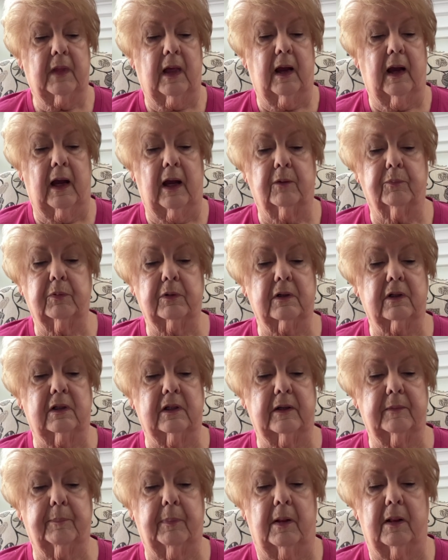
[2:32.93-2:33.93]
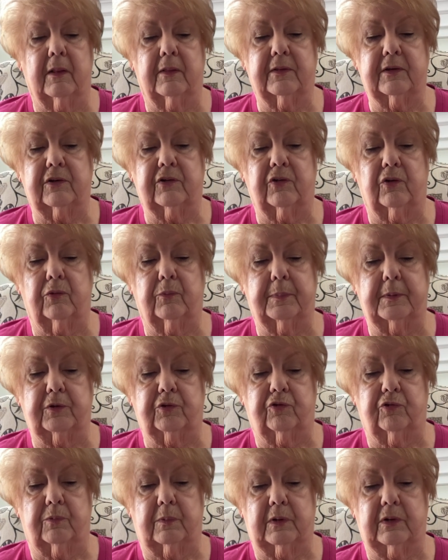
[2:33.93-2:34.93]
I would clip all these
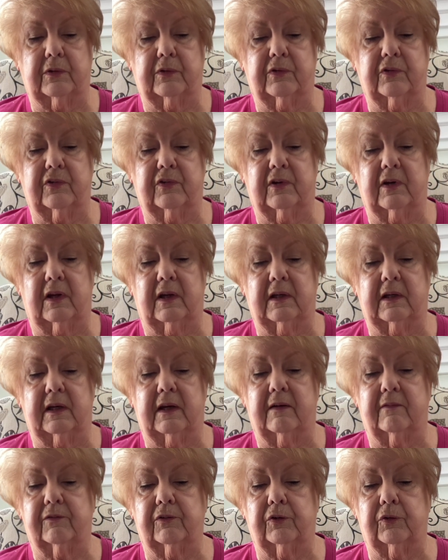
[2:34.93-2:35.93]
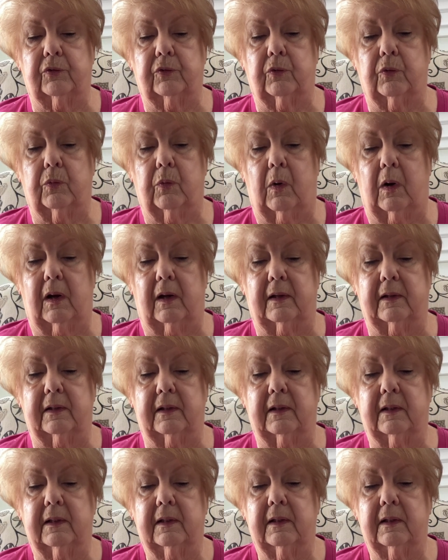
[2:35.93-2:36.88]
obituaries, and I never knew why.